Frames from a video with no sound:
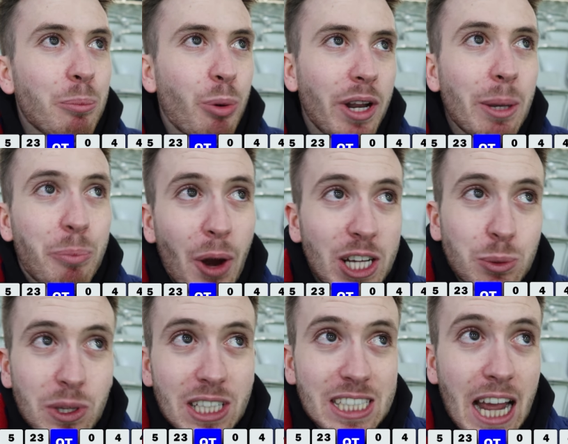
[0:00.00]
Pretty impressed
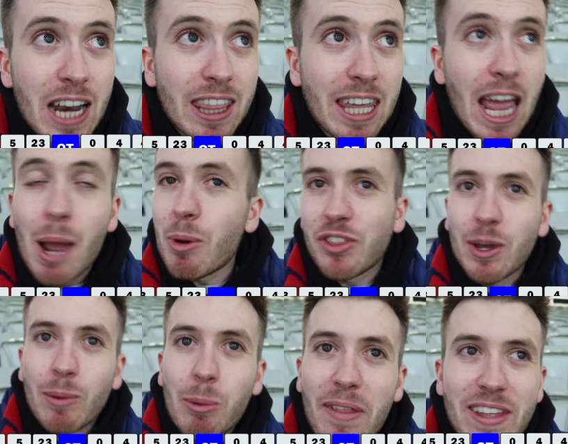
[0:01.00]
with the start of the game. I
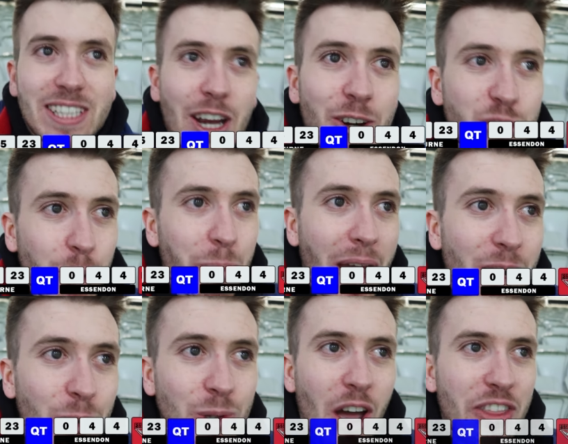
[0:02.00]
think we won the territory battle.